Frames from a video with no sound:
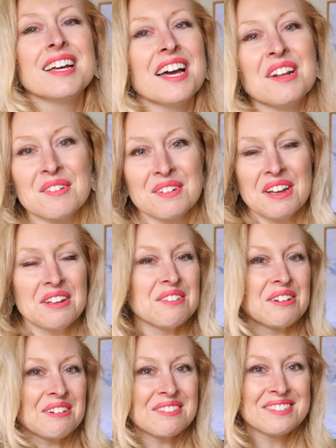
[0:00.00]
I don't, I
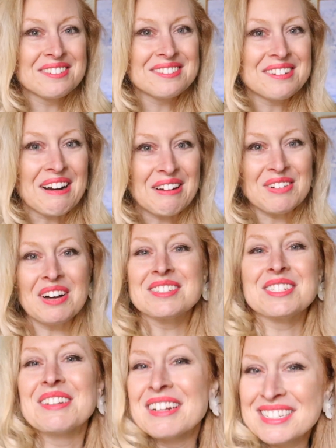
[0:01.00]
don't know. All right, I'll
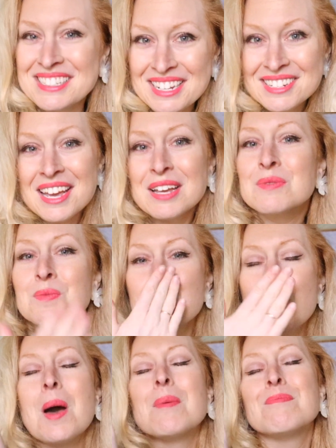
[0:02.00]
see you next Sunday.
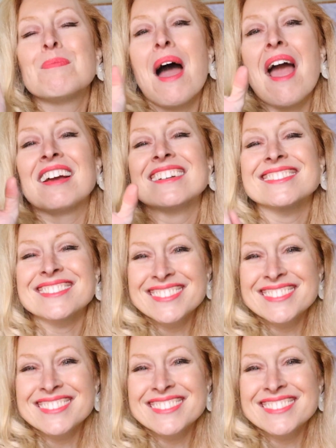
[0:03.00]
Bye.